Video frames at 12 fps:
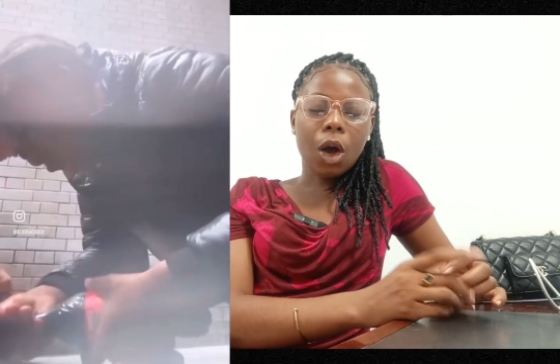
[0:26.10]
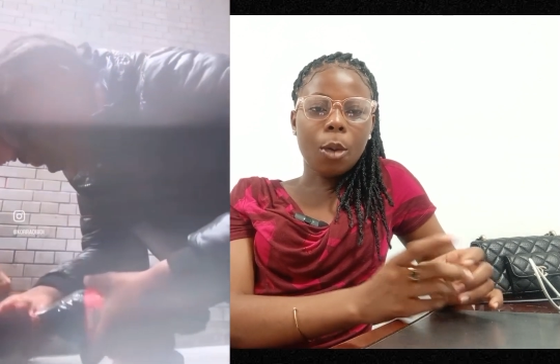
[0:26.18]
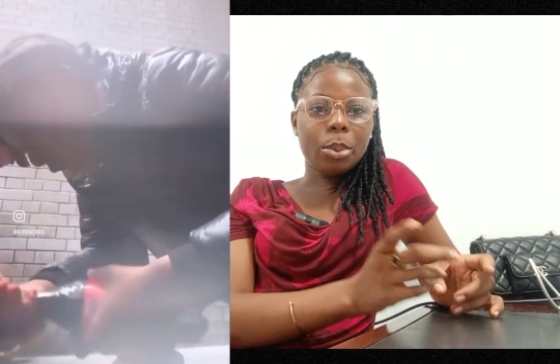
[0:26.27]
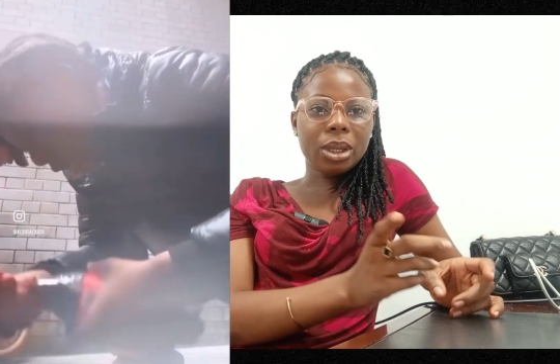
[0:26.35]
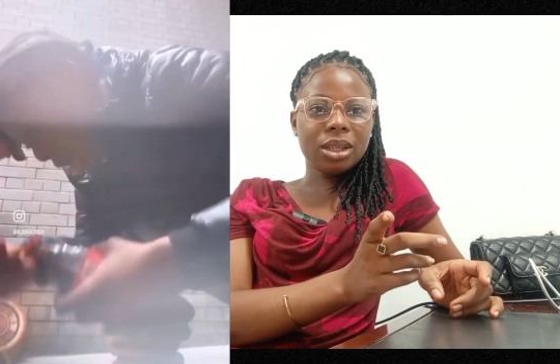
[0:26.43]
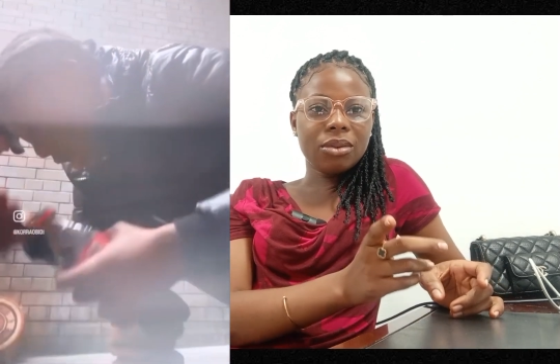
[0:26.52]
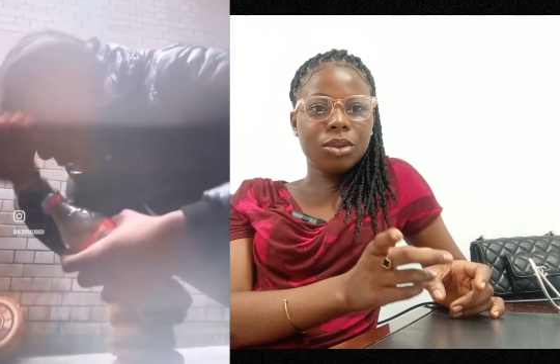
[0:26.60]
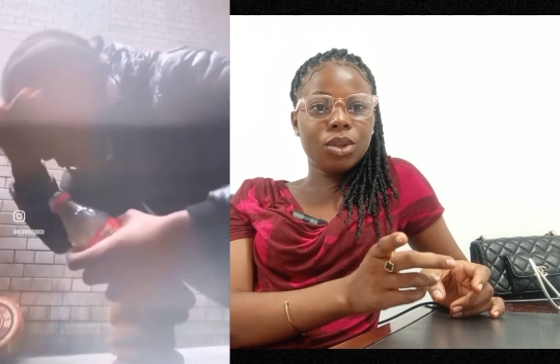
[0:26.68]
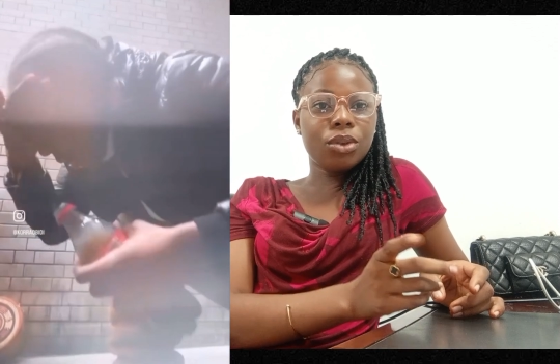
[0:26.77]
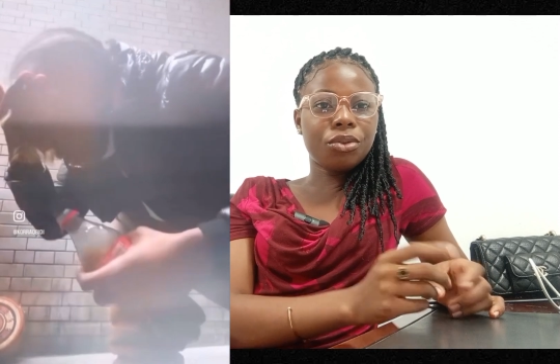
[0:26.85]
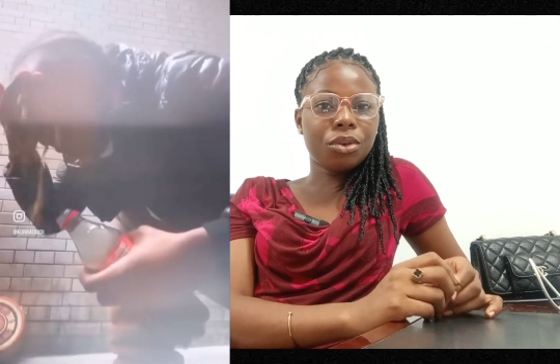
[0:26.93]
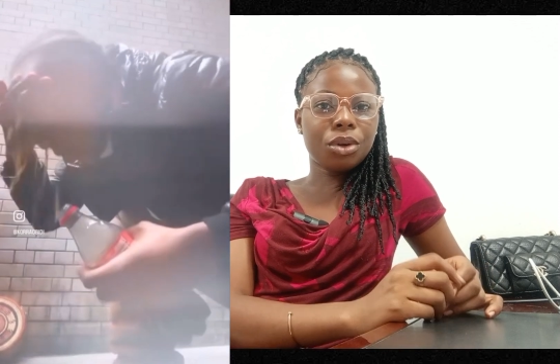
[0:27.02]
I'll play the
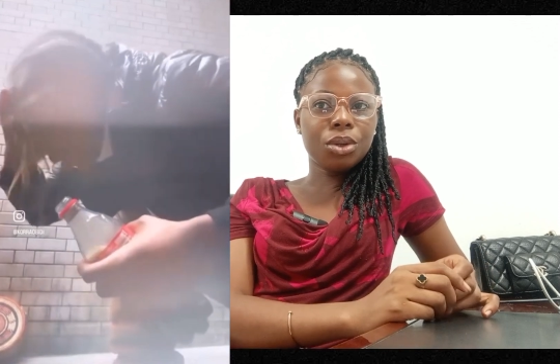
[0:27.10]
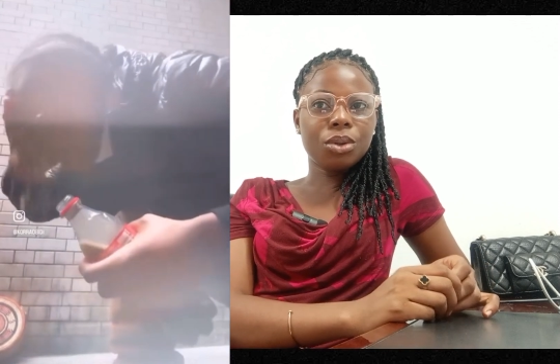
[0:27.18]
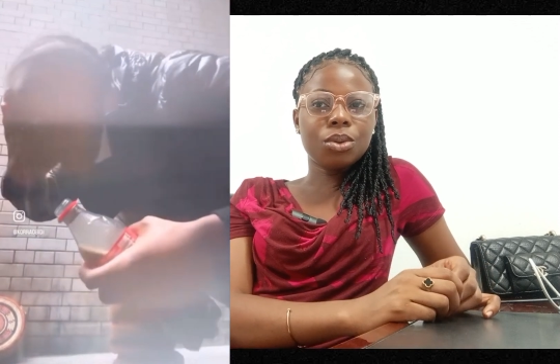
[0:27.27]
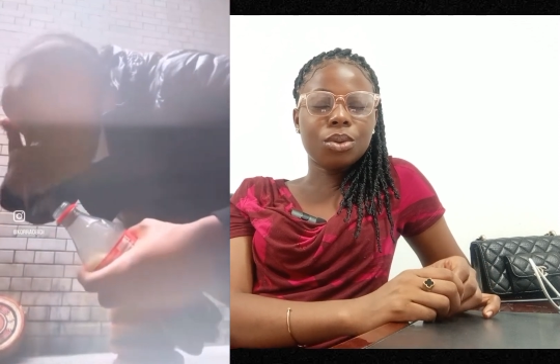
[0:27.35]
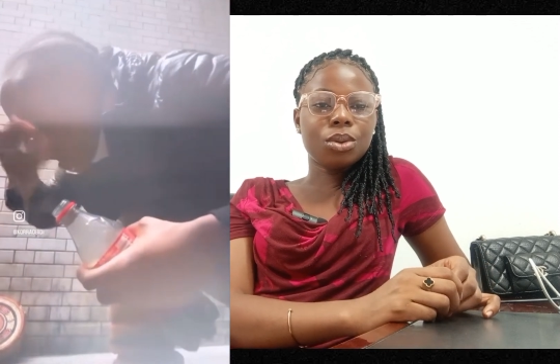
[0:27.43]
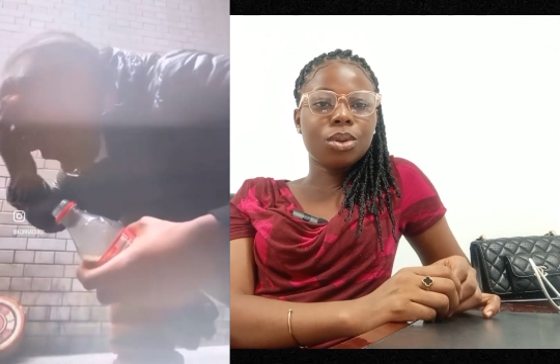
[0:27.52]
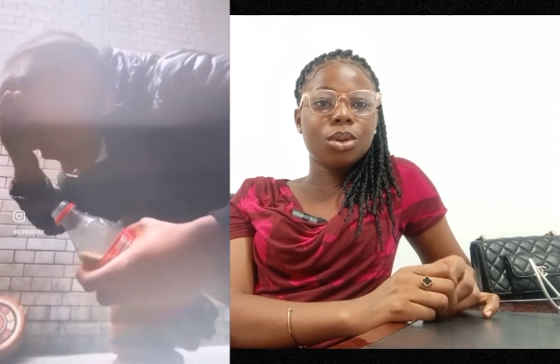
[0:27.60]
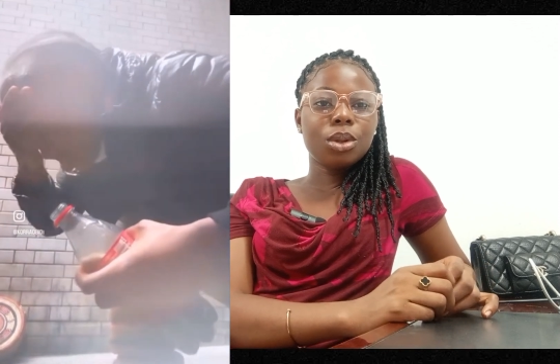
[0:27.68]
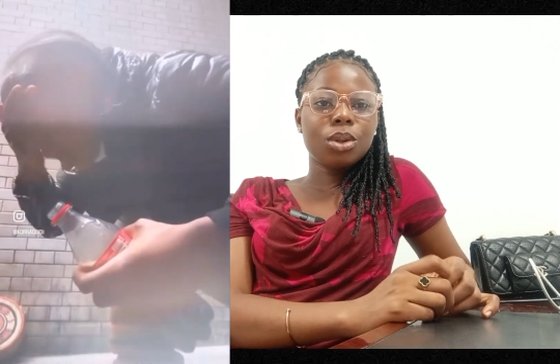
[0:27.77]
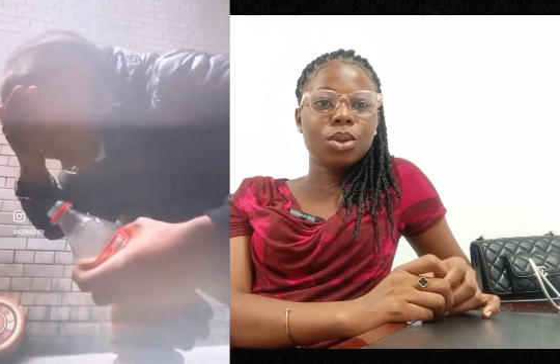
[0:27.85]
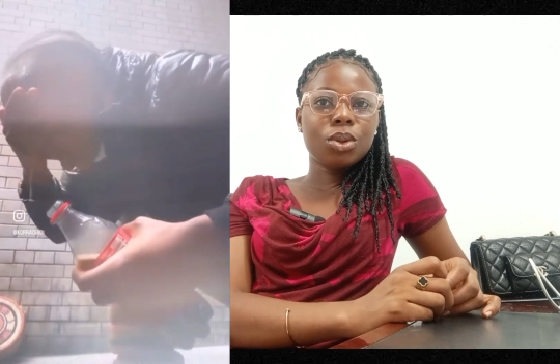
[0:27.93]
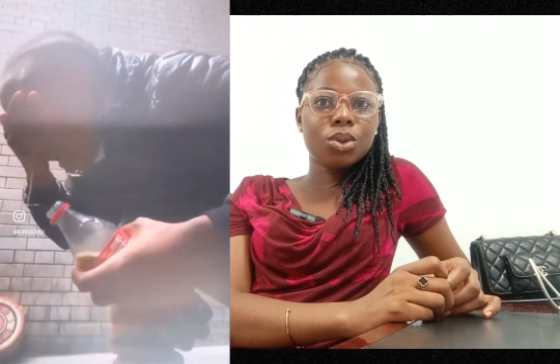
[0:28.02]
video for you
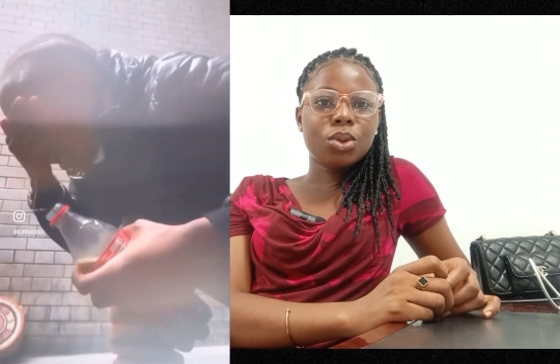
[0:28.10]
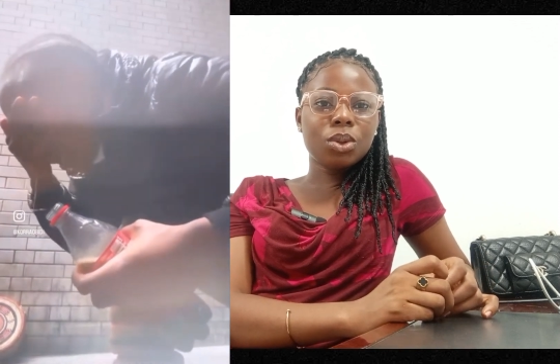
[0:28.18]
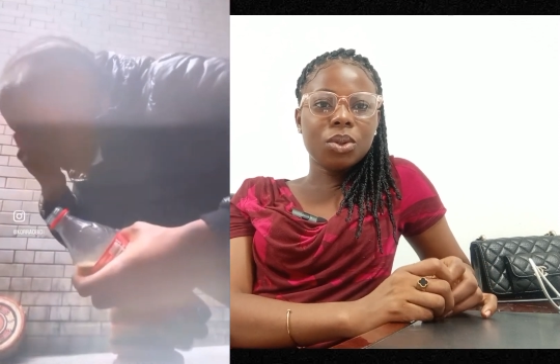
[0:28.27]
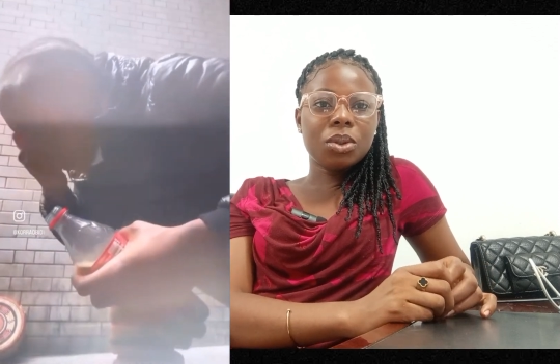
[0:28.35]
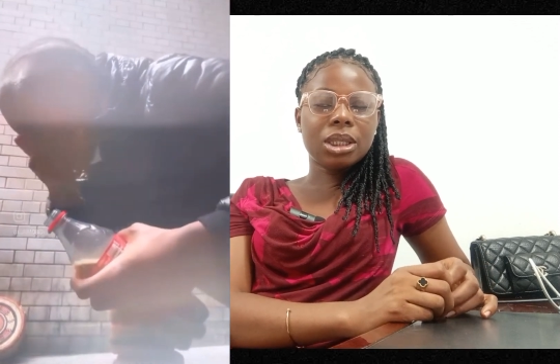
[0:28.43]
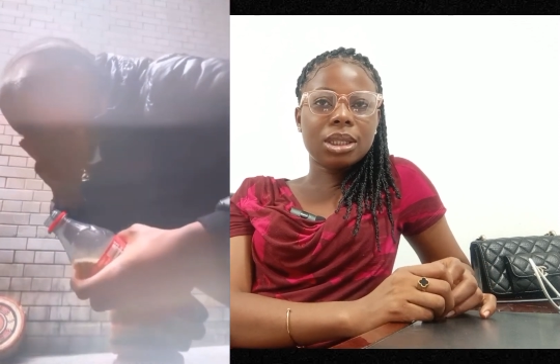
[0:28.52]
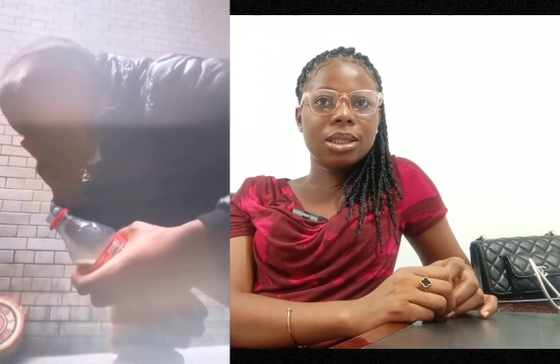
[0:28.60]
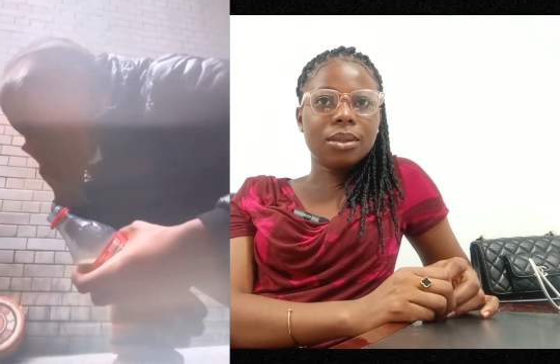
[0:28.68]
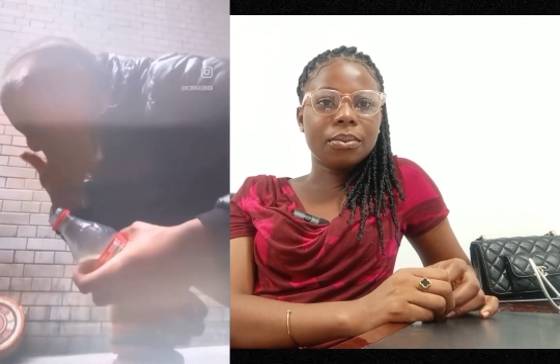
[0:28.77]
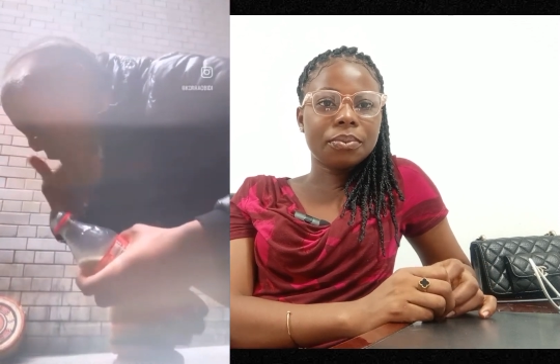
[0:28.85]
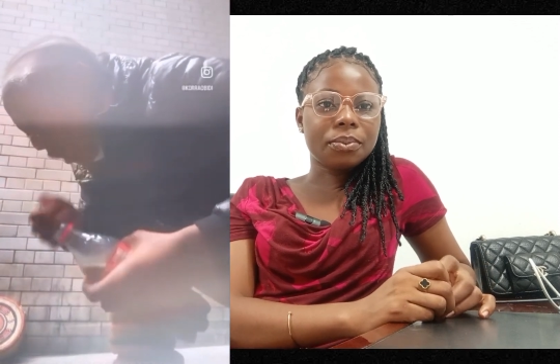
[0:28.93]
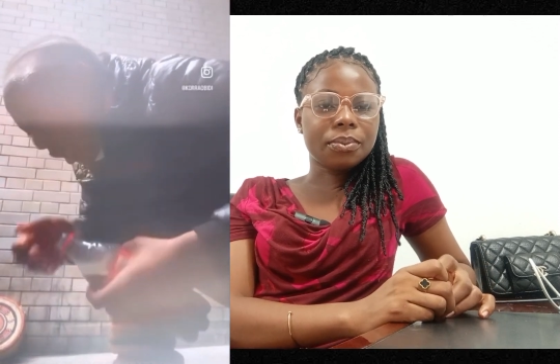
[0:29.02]
so you
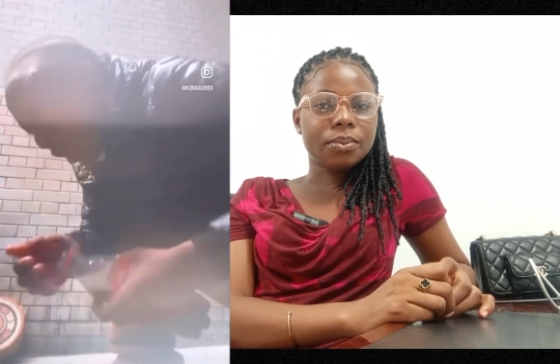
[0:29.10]
see.